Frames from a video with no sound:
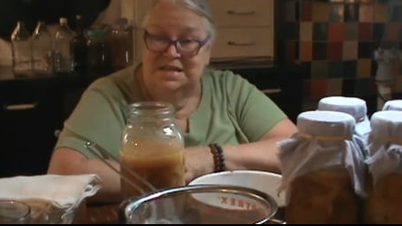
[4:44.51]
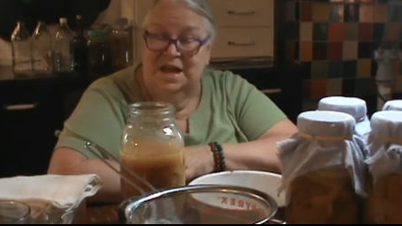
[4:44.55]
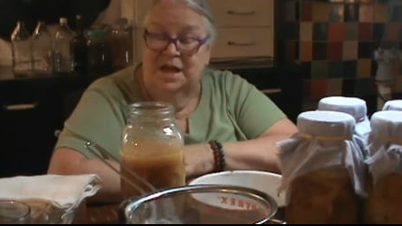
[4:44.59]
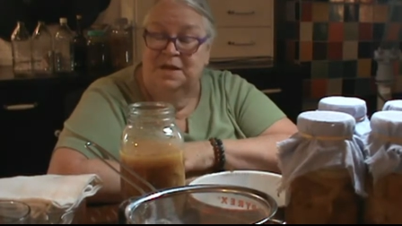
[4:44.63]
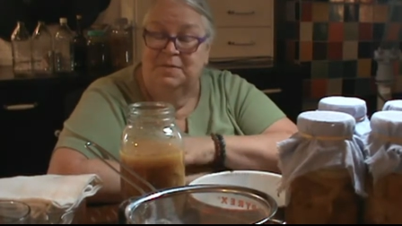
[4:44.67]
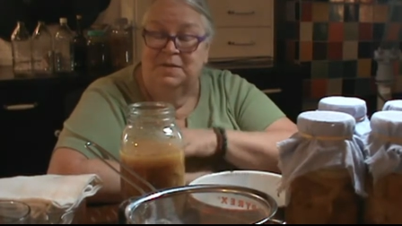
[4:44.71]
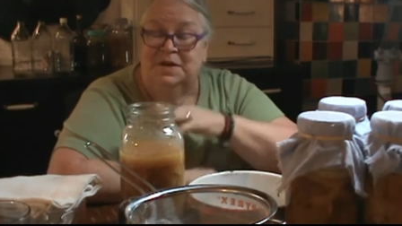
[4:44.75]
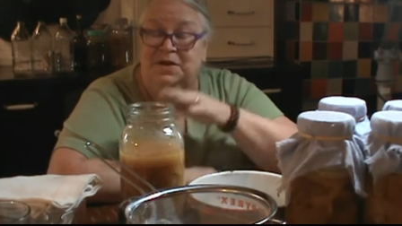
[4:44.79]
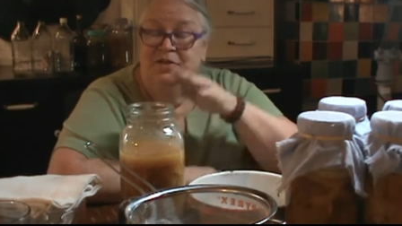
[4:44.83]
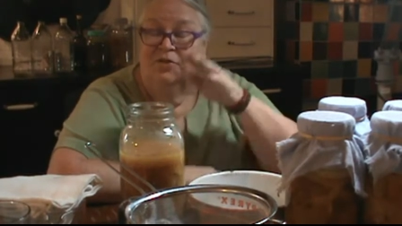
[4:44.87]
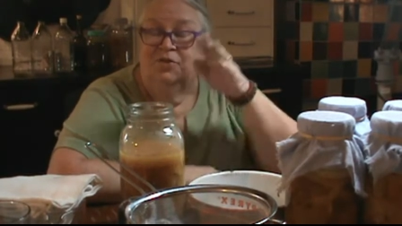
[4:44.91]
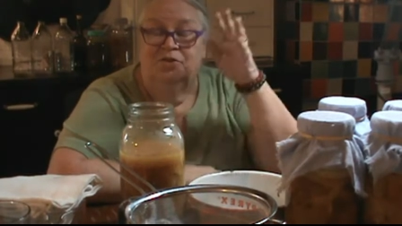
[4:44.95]
I
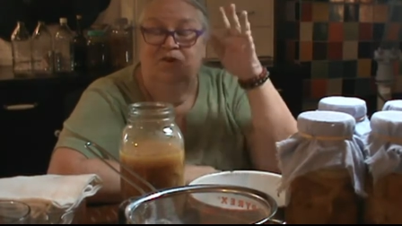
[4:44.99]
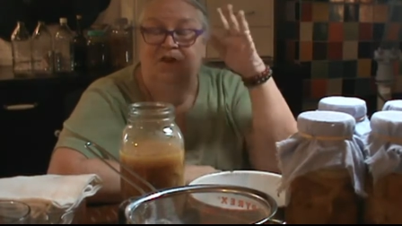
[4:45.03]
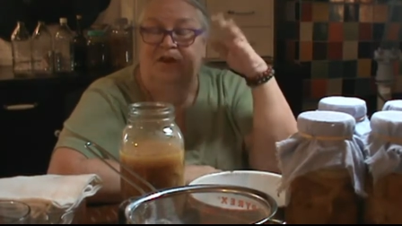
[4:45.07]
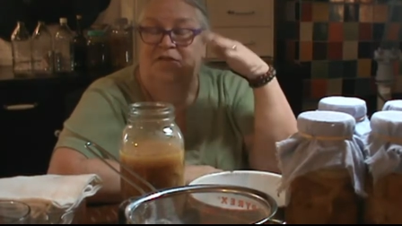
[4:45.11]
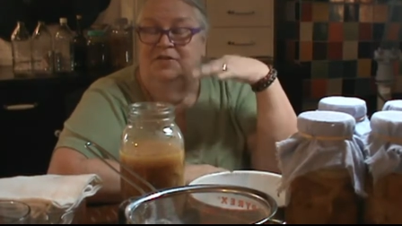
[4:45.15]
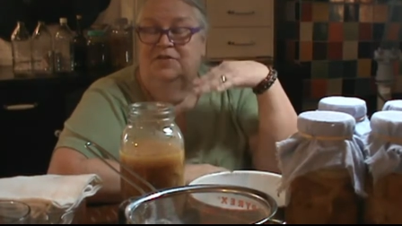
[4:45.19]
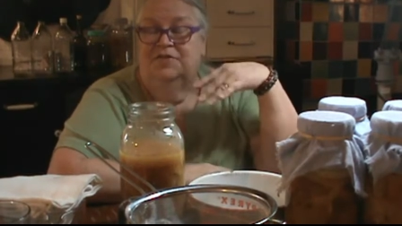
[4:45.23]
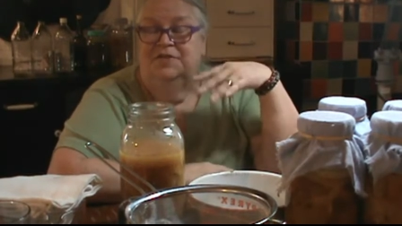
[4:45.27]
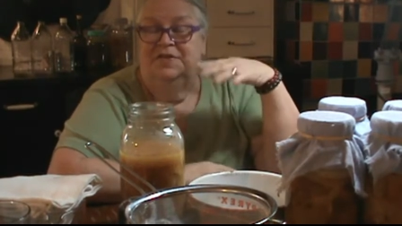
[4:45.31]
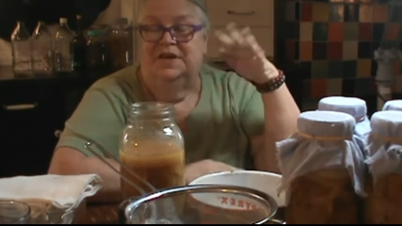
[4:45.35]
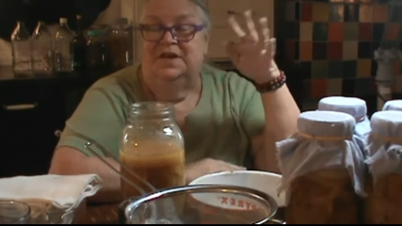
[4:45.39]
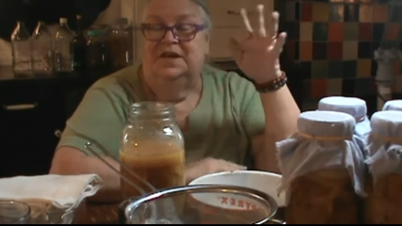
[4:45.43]
mean, they're not in
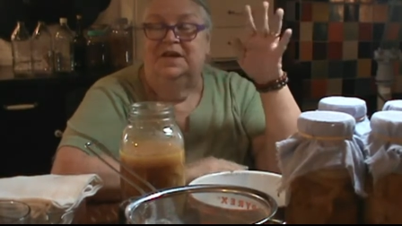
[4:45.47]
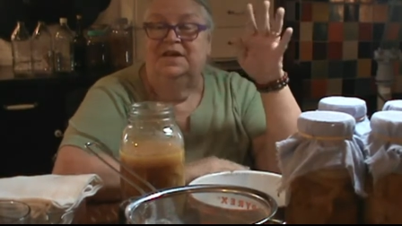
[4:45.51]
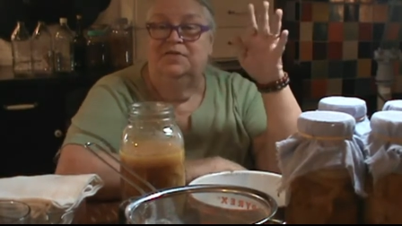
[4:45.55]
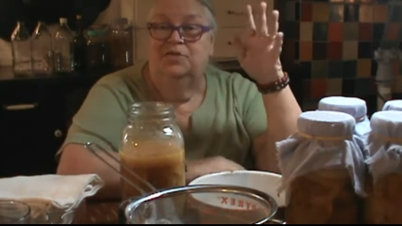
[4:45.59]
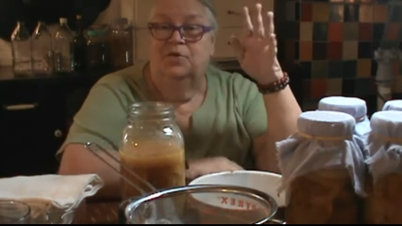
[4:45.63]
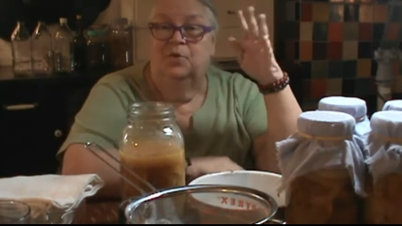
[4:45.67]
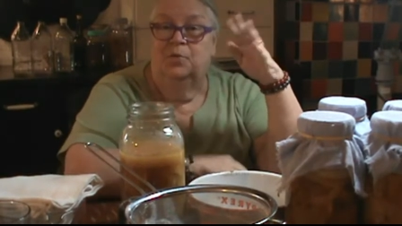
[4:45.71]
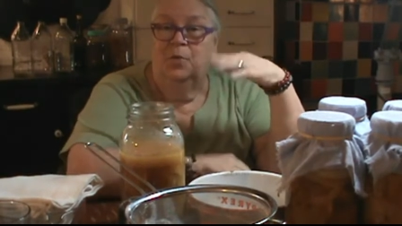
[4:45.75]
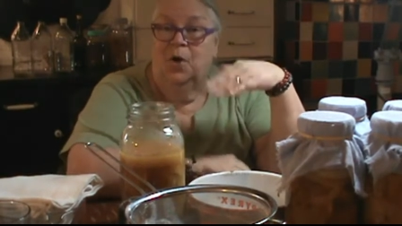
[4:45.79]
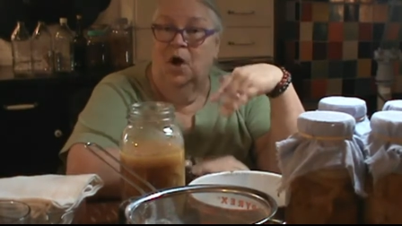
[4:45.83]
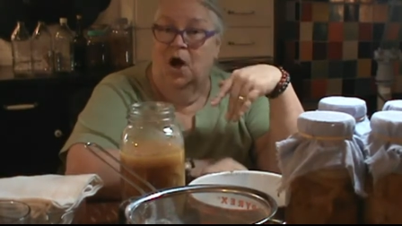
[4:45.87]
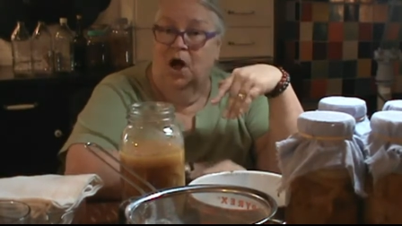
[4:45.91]
their feed, in
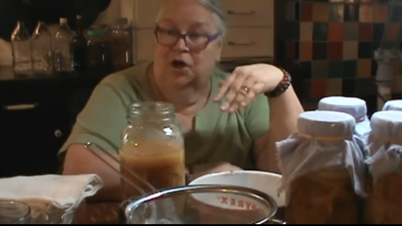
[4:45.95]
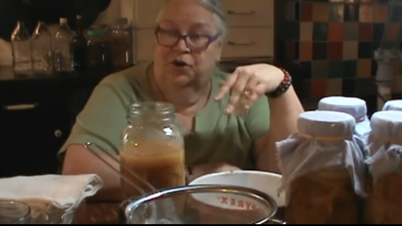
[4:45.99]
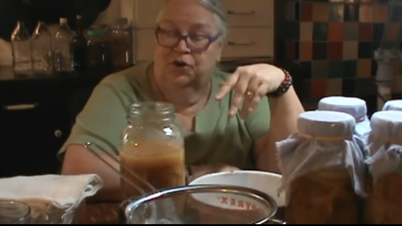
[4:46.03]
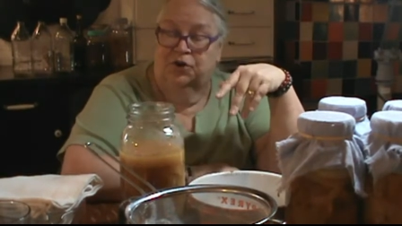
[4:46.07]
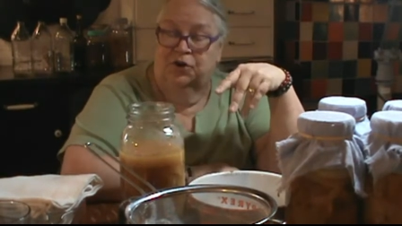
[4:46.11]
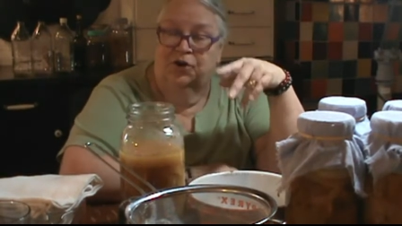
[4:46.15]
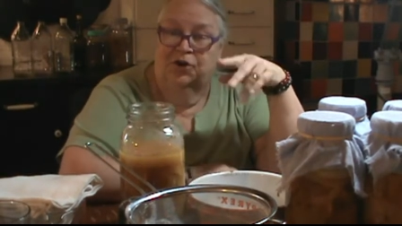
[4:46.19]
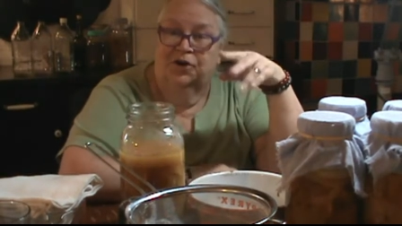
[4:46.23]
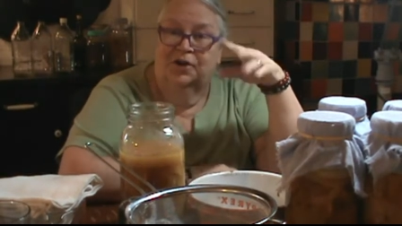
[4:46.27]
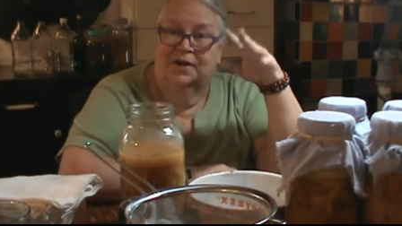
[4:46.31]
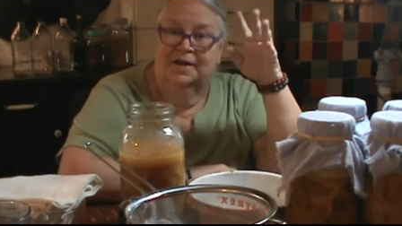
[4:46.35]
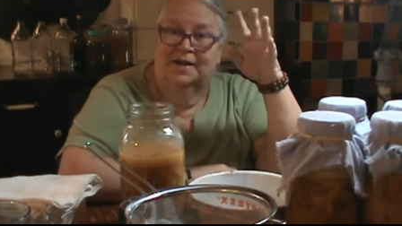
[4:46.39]
their
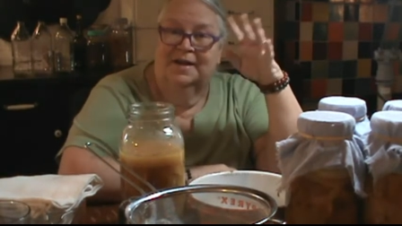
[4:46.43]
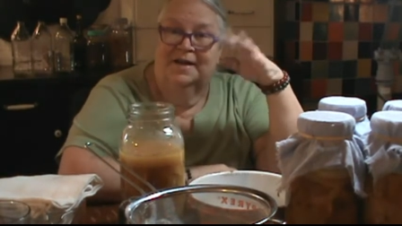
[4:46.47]
water.